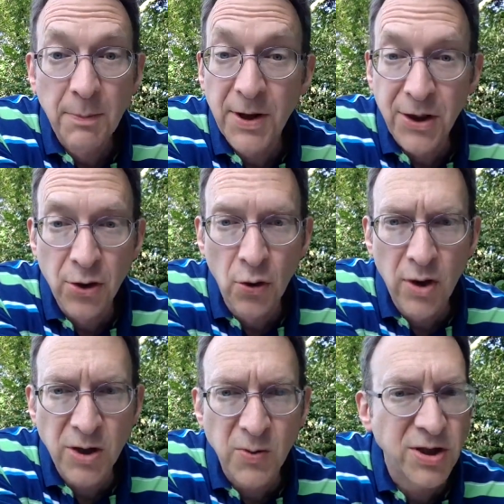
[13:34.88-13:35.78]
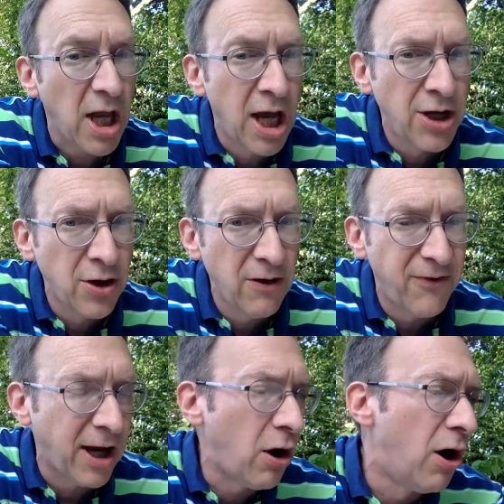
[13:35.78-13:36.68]
But the noise was
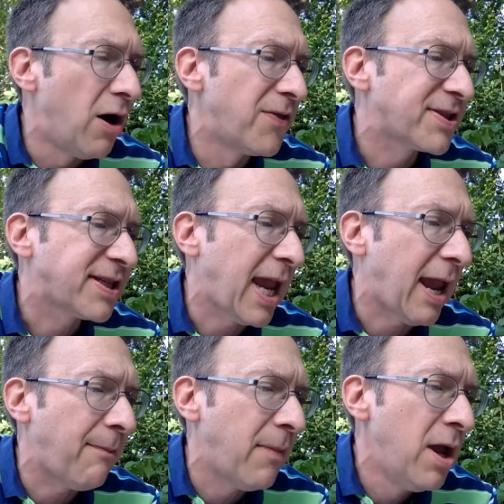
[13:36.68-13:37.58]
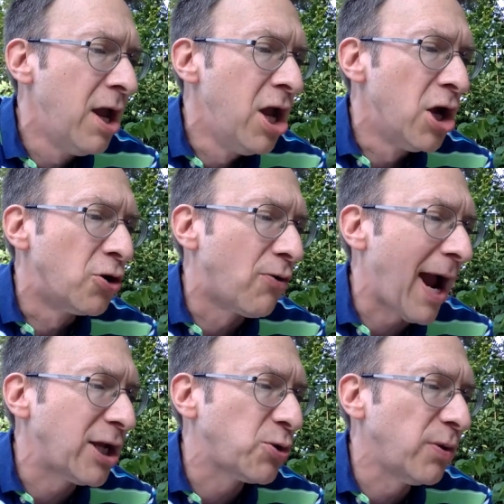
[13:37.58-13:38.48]
unnerving all the same.
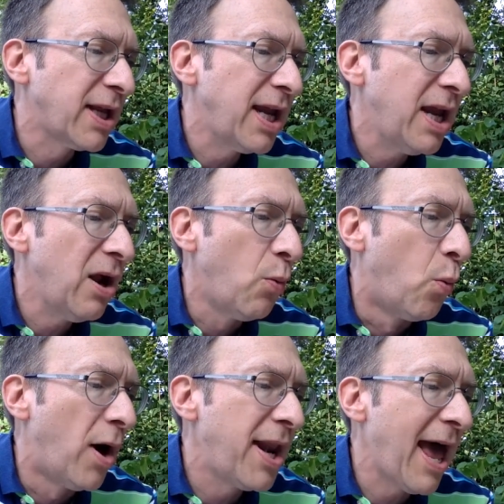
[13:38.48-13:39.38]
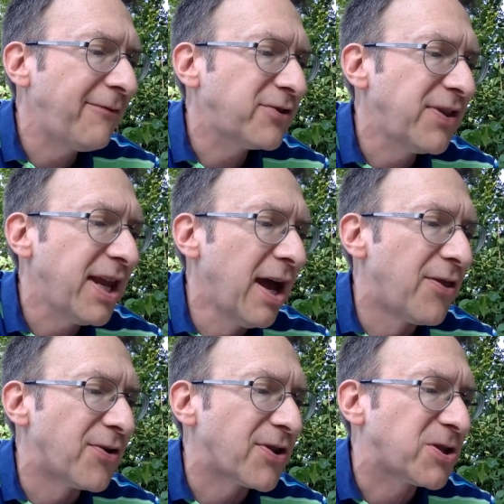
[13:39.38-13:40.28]
Gradually, one after the
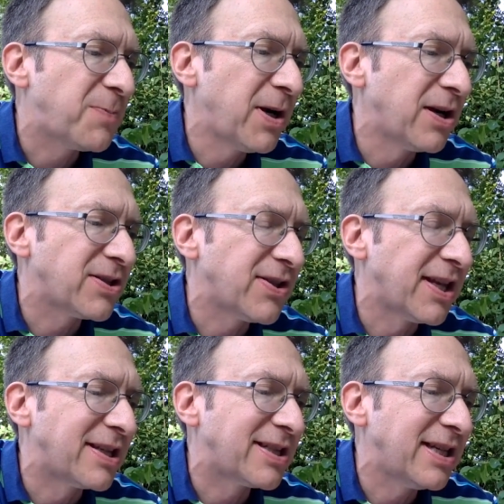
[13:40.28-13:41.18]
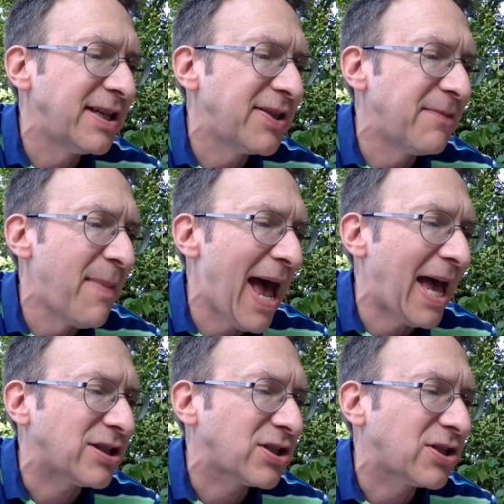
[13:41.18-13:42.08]
other, the spirits that attended the
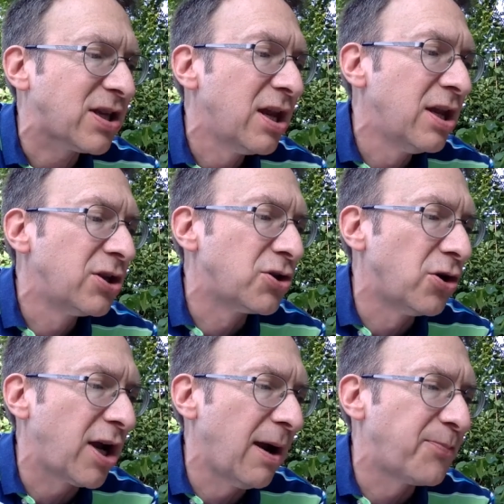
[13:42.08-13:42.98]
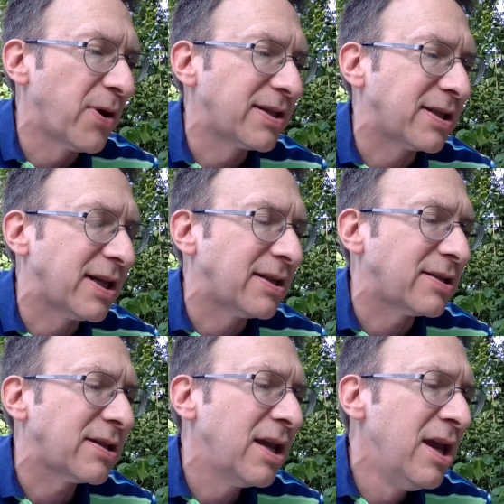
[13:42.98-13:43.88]
masks took up
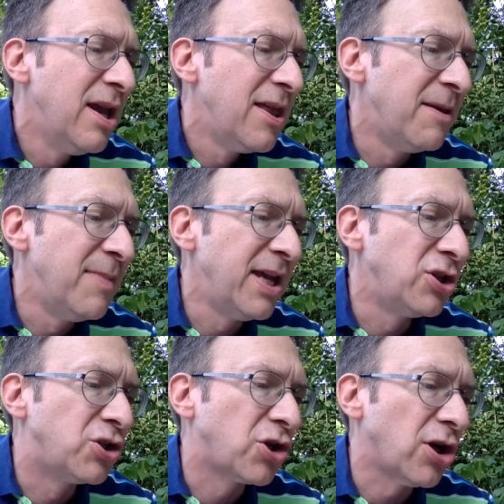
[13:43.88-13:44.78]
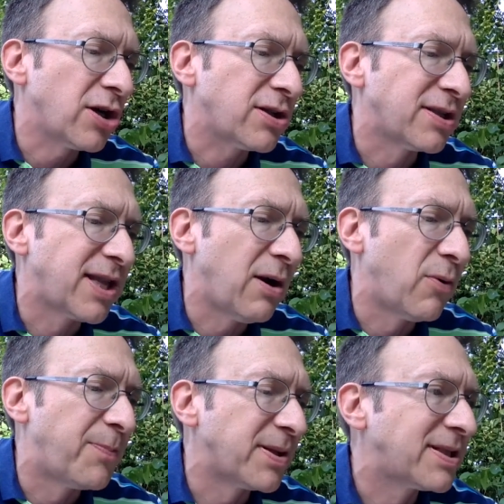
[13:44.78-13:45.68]
residence. The men jerked as they
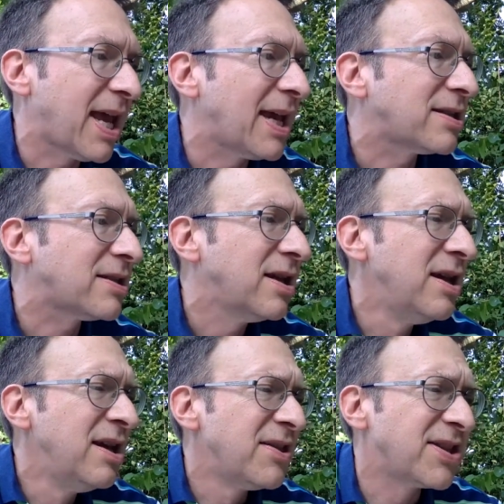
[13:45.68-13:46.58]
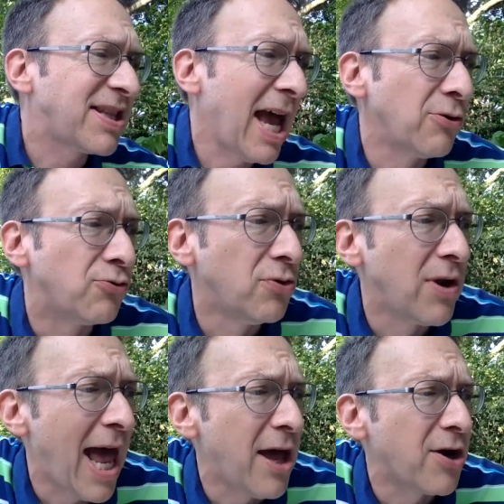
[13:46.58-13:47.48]
were possessed. The sound grew
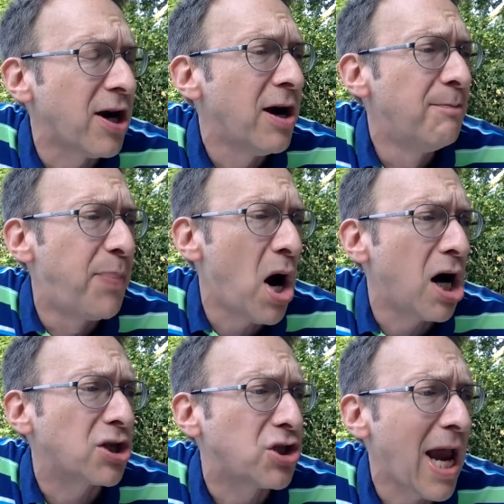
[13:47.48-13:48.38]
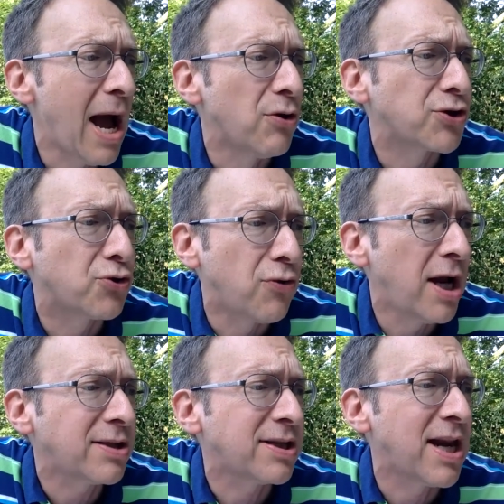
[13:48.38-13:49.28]
louder. Barks, yowls,
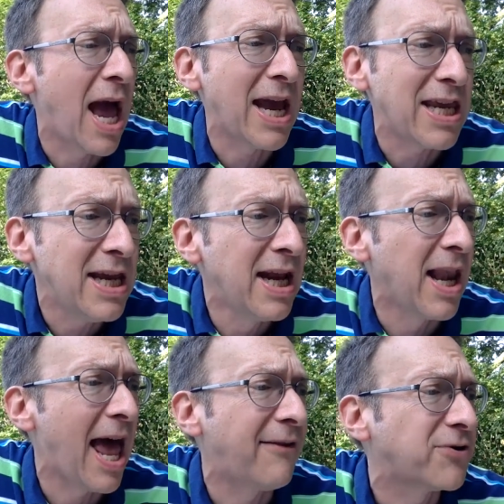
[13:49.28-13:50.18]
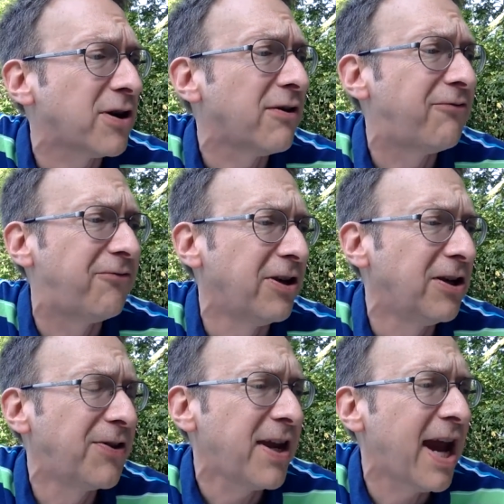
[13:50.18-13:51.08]
grunts, and hyena laughter
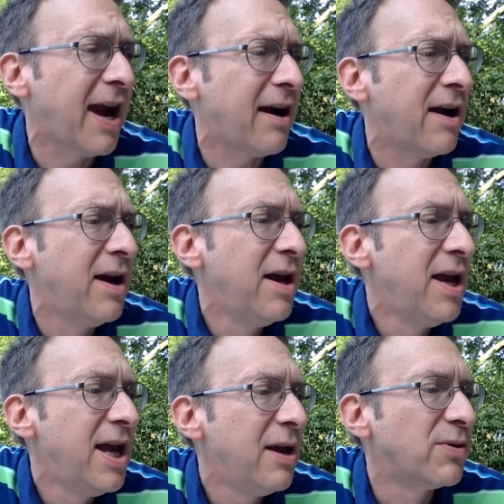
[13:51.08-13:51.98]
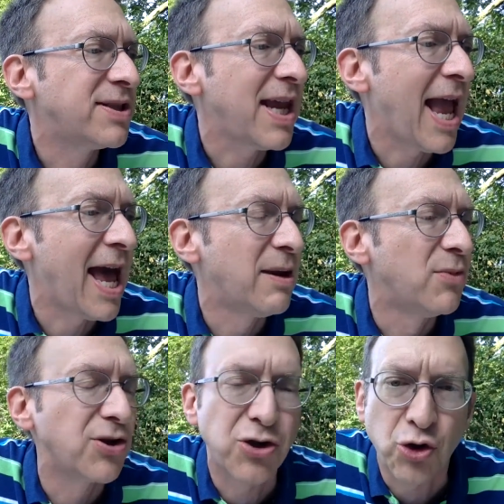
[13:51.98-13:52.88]
filled the air. It was the
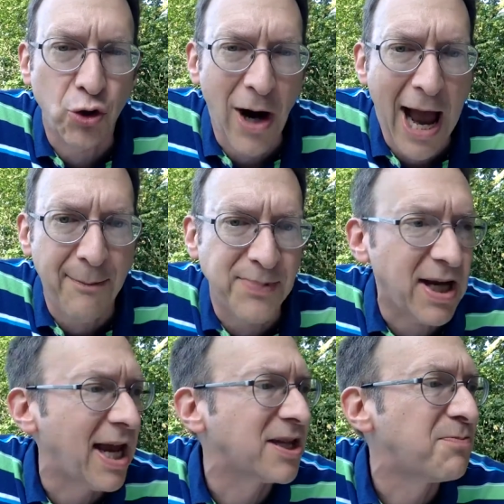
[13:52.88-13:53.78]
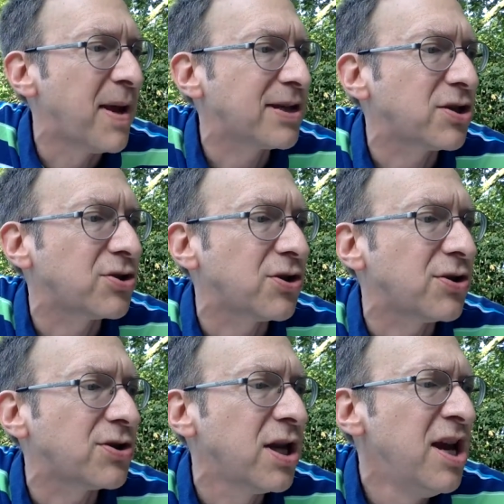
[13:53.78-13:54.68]
animals trapped as
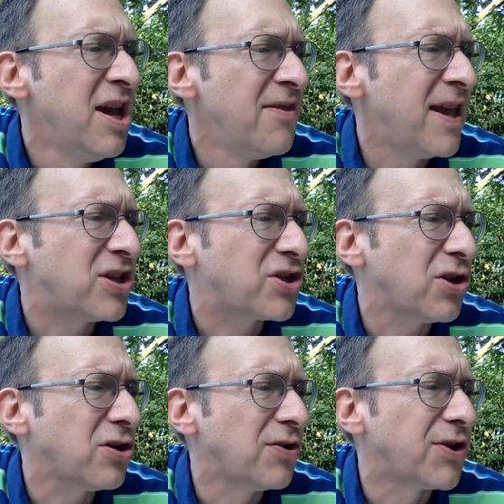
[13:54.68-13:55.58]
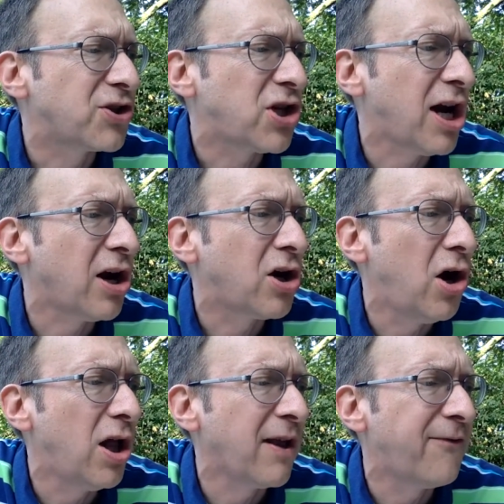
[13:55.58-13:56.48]
messengers. They circled the chair,
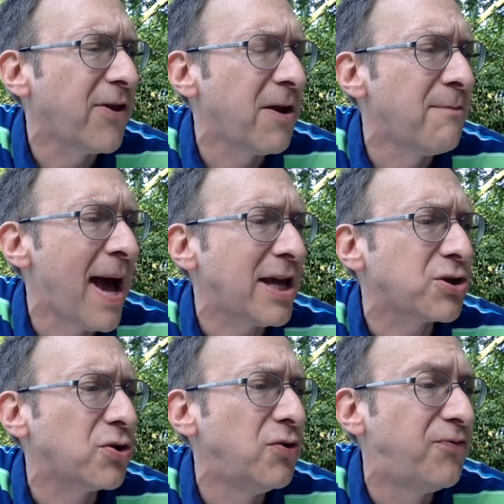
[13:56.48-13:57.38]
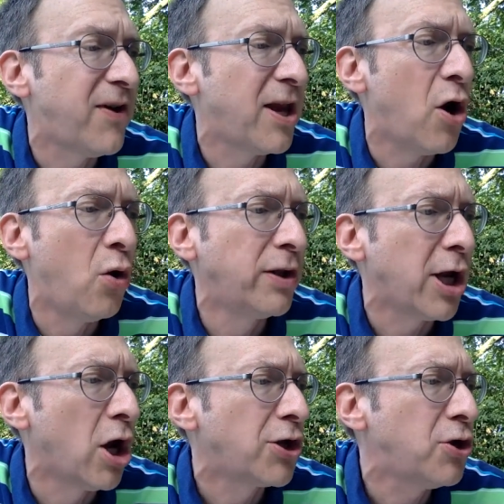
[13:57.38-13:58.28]
calling for their master who fed
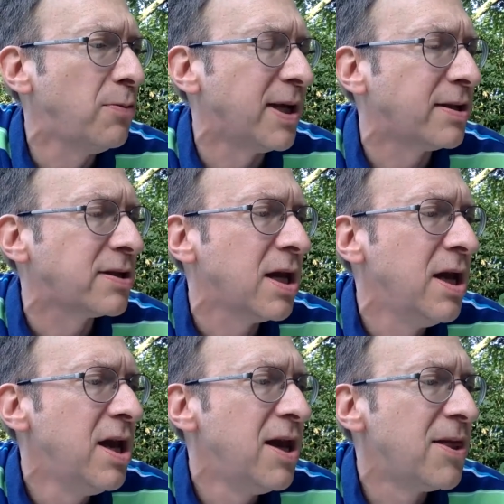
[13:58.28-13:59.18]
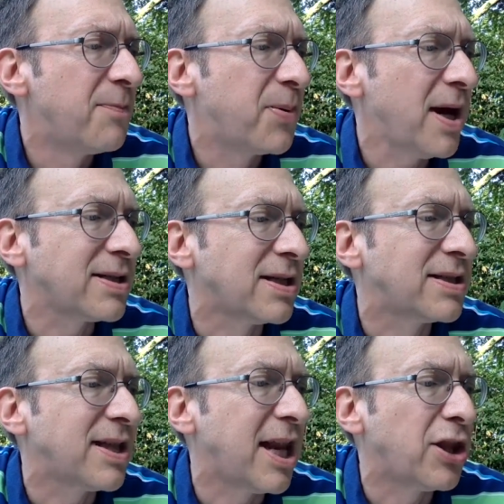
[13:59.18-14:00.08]
only on humans. The
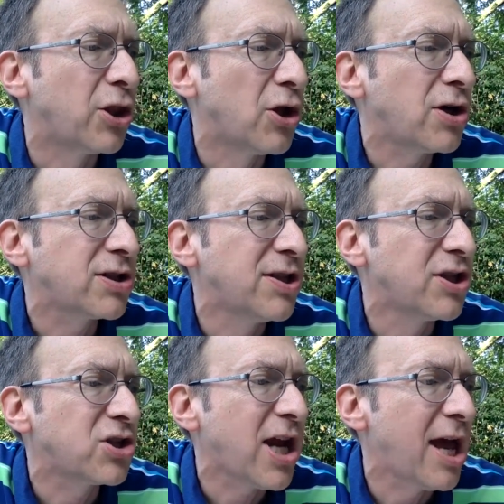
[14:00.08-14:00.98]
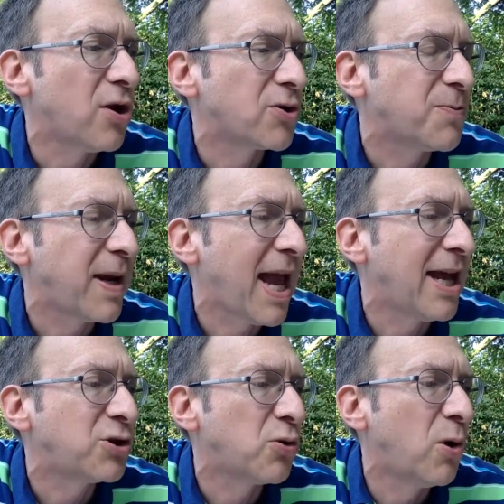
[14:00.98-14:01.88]
presence that had lurked in the shadows
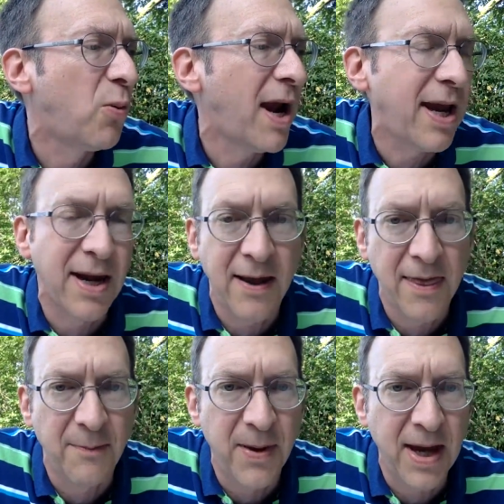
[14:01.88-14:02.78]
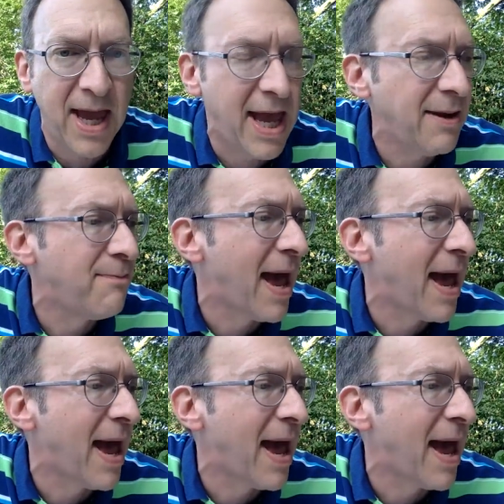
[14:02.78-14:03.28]
began to awaken in the big head